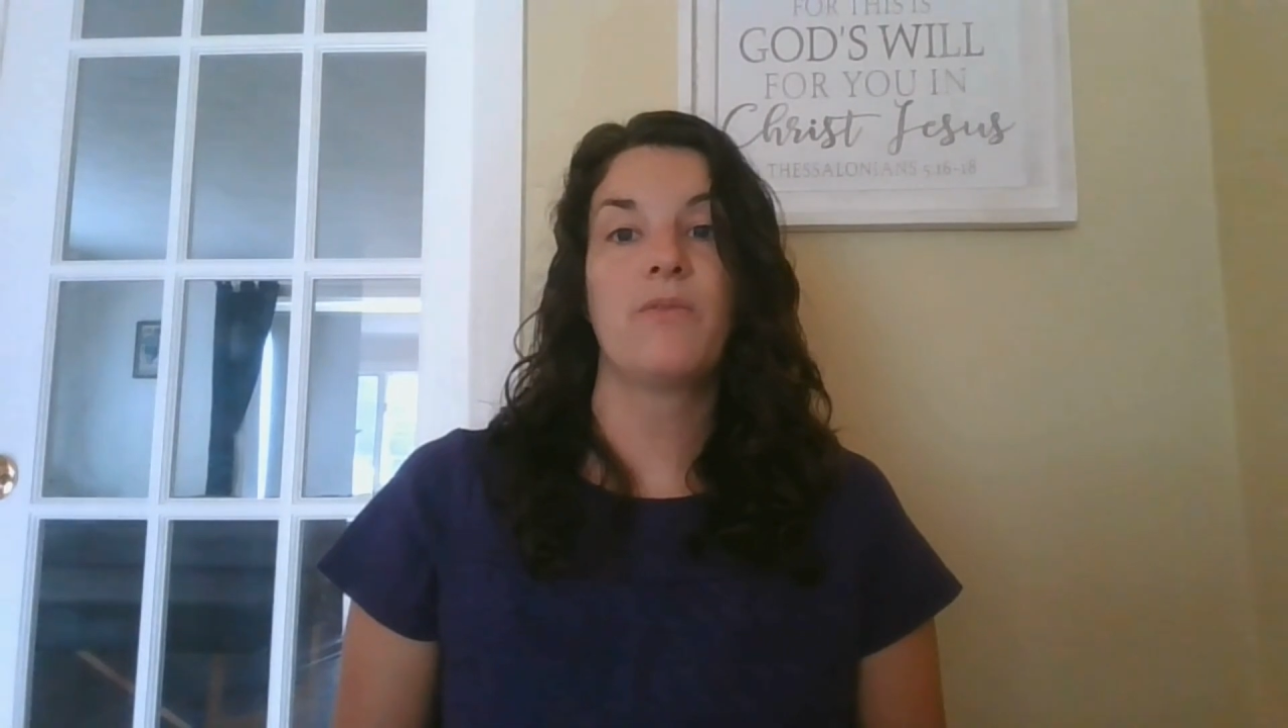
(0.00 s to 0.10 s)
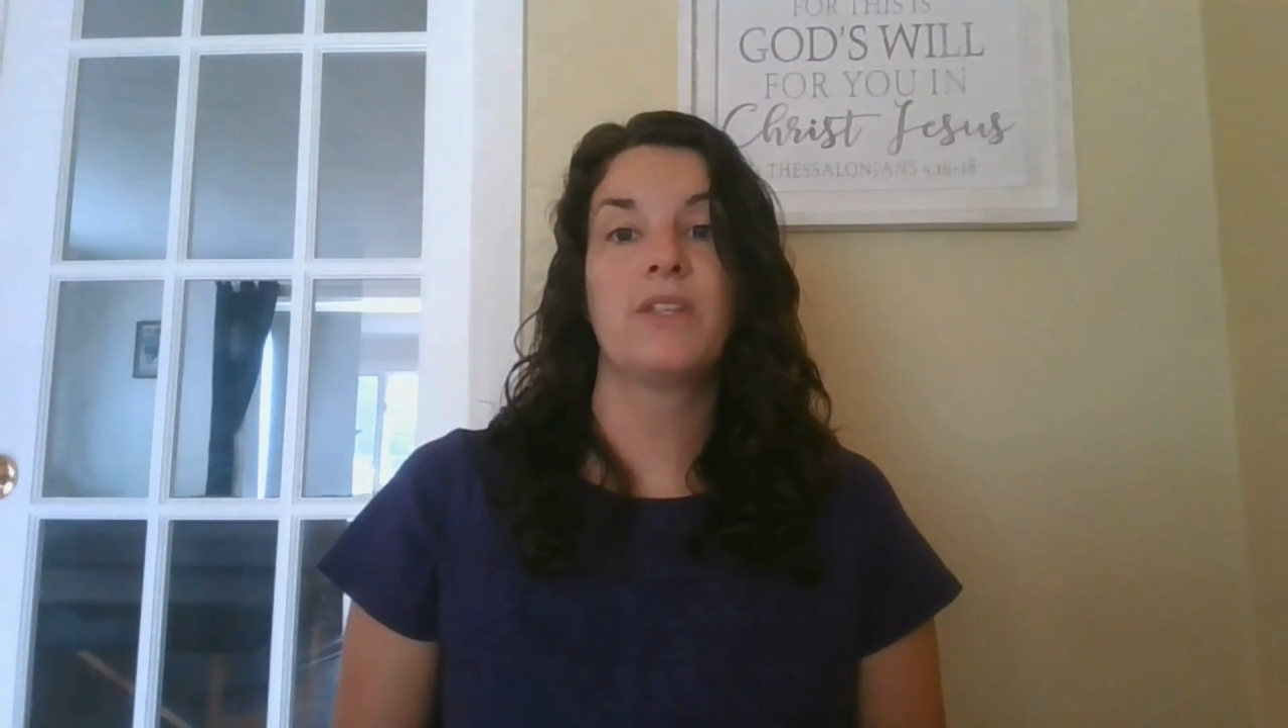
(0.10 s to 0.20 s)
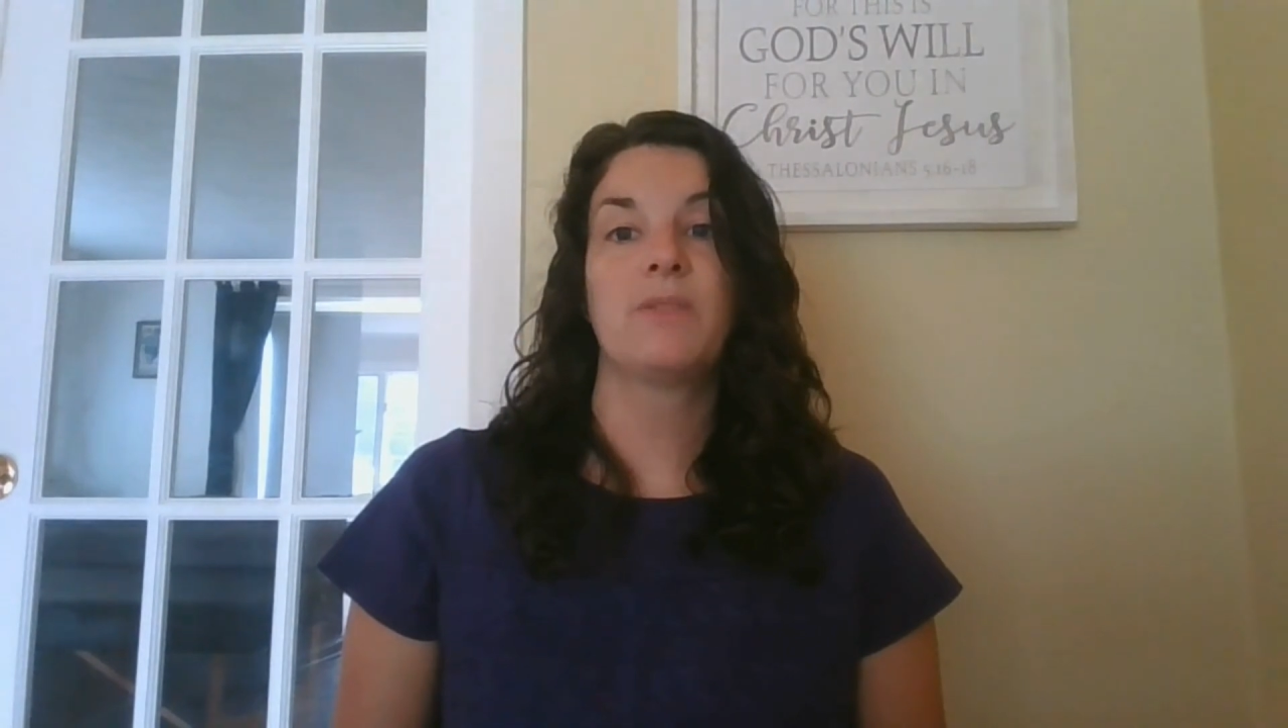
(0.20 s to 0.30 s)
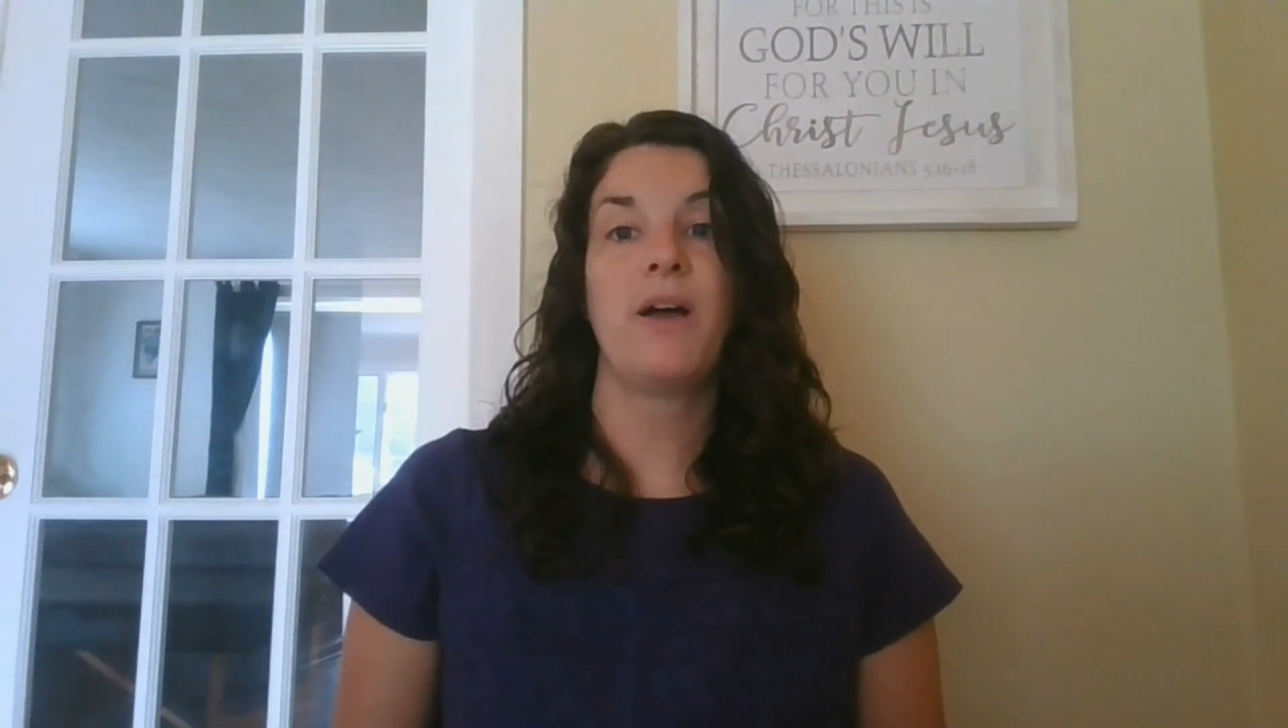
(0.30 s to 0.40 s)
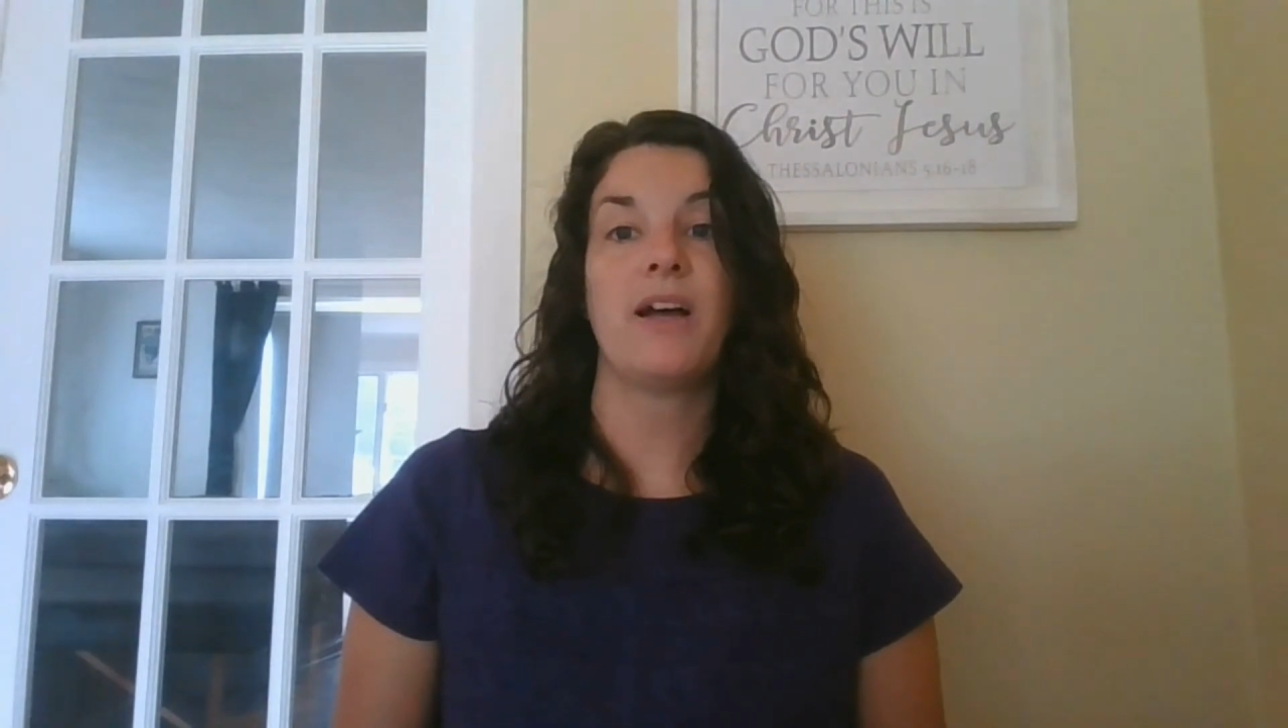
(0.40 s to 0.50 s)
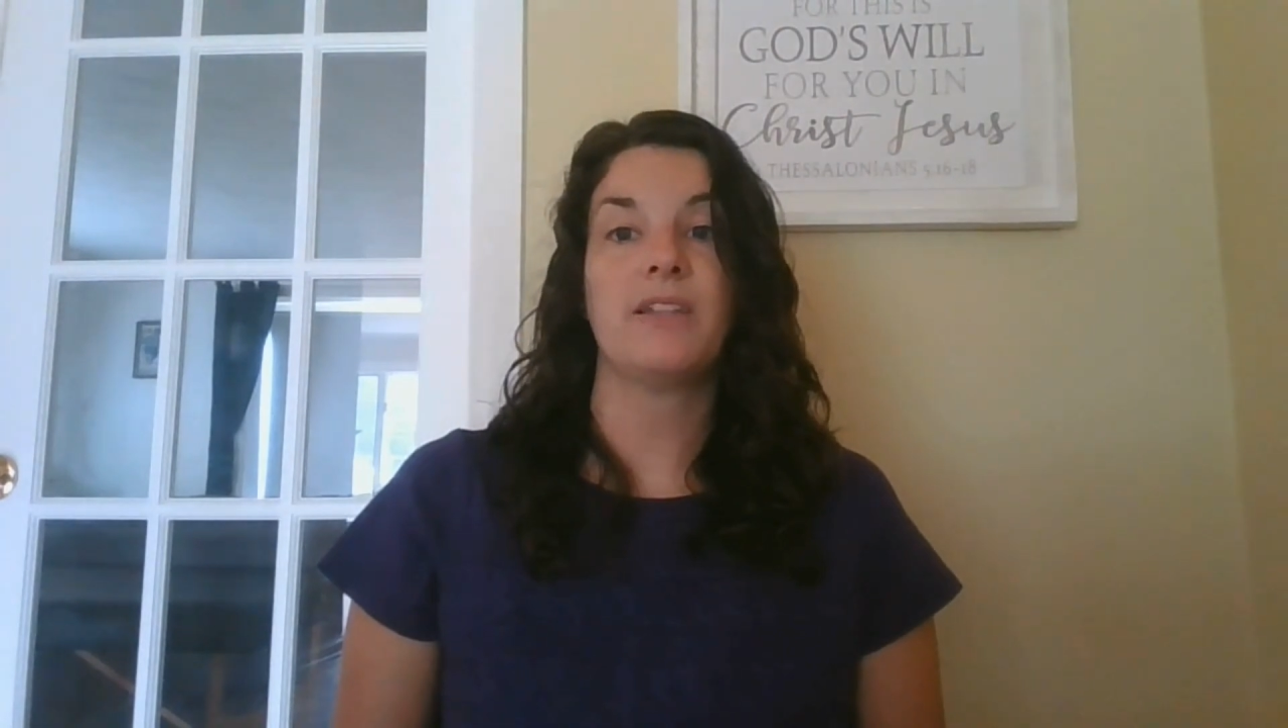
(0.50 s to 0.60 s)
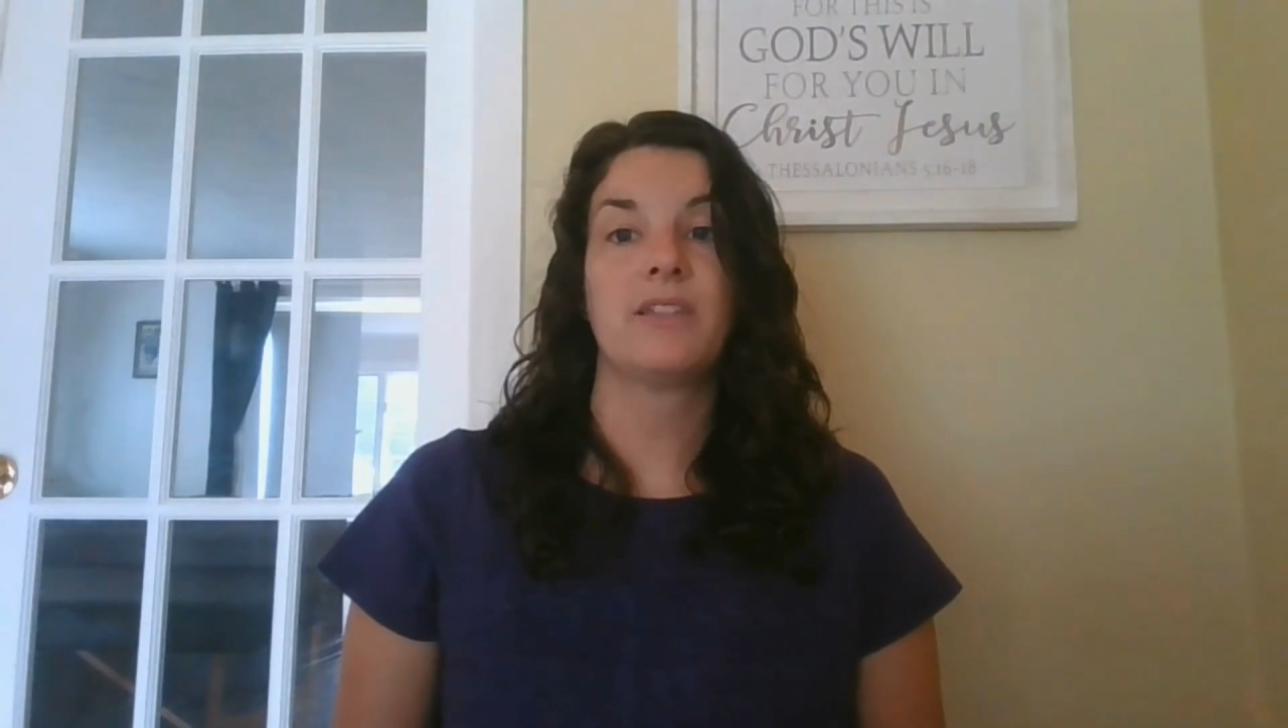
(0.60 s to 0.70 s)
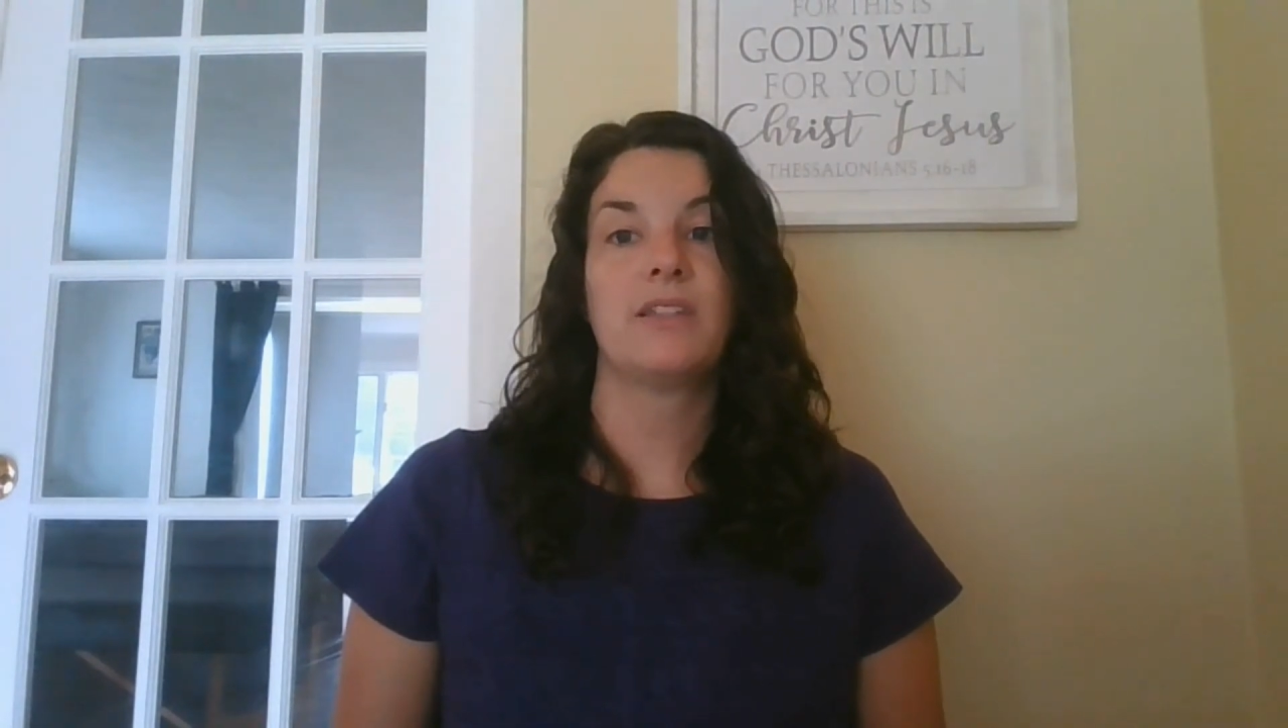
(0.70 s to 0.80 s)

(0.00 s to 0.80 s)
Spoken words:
responds